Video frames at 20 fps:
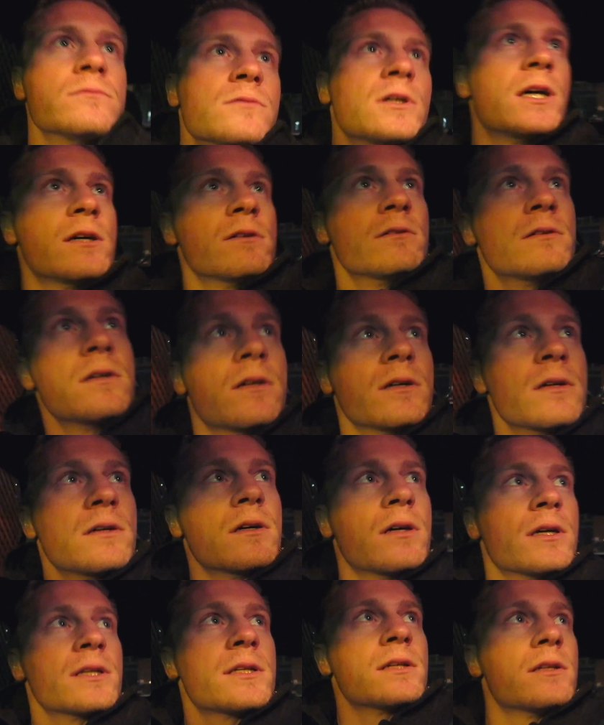Well,
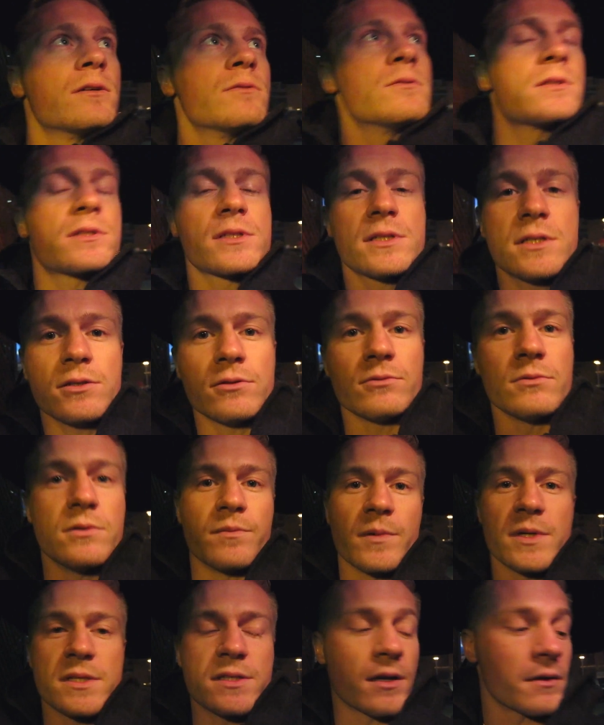I don't know what to do with
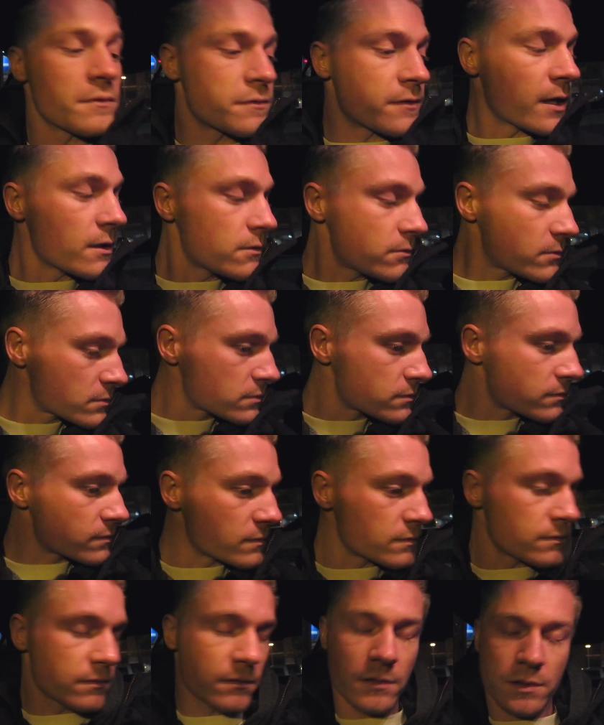myself now.
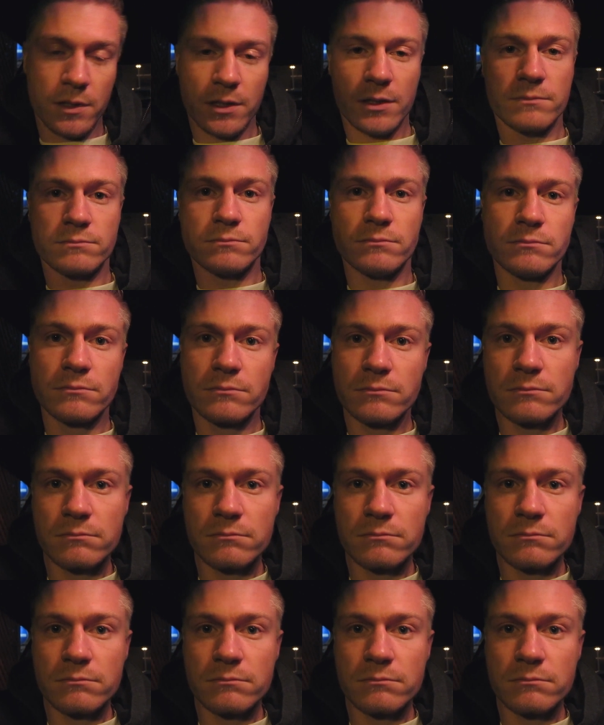Um,